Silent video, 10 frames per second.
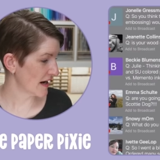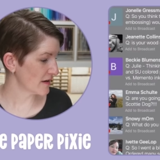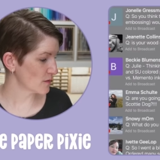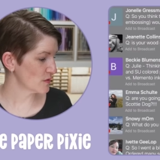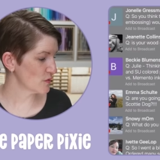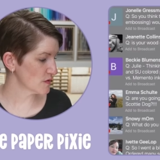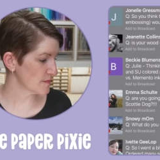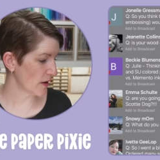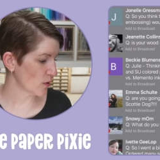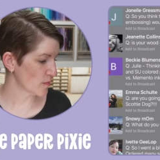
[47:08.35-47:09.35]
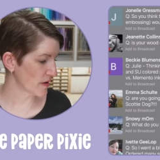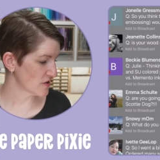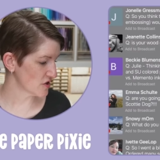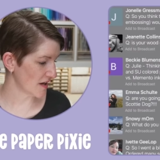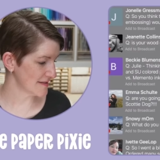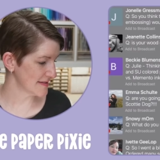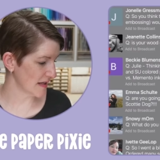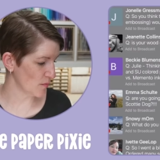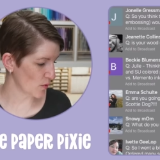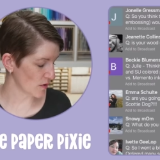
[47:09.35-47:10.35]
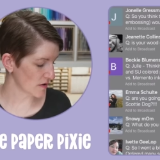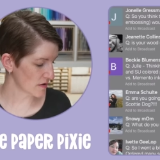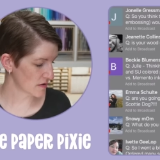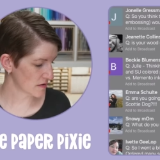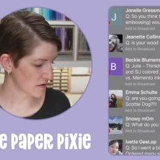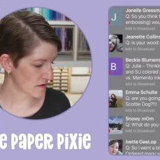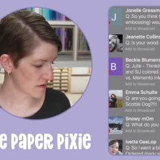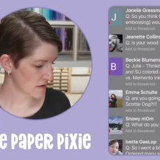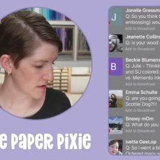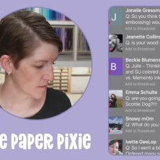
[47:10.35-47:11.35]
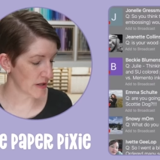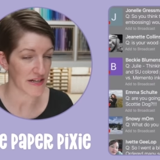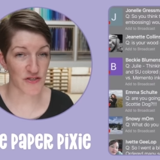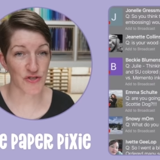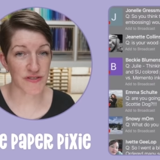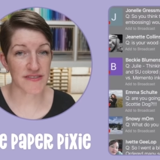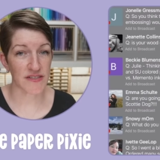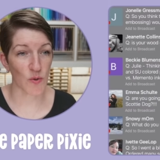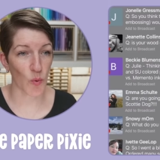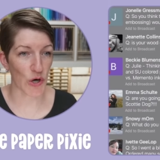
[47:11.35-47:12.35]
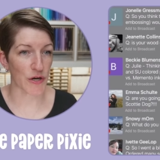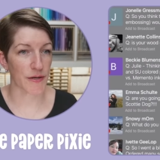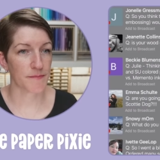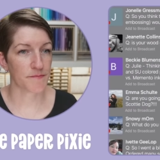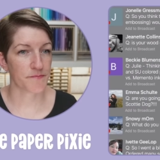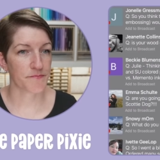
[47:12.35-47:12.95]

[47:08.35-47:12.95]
I don't use my old big shots anymore, but it should still work.